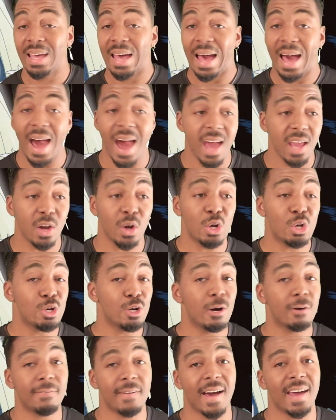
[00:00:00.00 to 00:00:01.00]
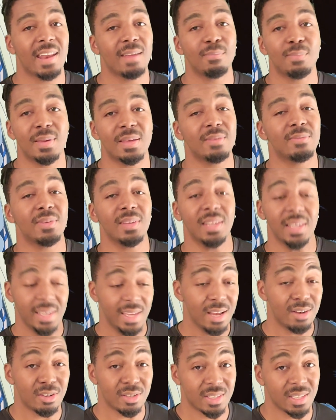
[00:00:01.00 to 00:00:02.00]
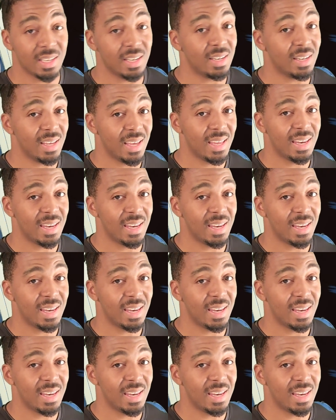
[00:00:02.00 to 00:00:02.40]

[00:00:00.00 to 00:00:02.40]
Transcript: I don't know if I'd have been really interested in